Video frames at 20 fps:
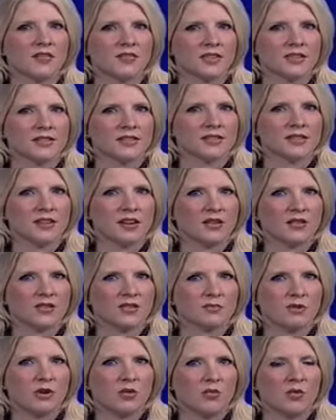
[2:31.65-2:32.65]
obviously
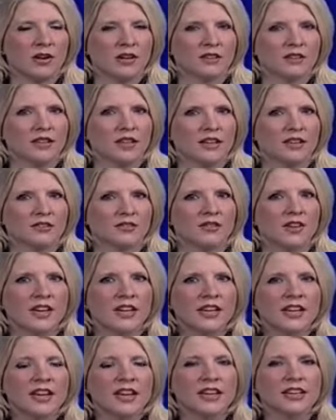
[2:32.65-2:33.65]
cares about wildlife.
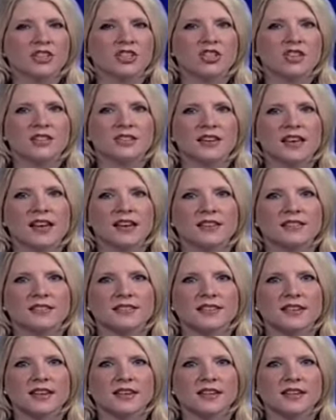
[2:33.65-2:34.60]
And she's asked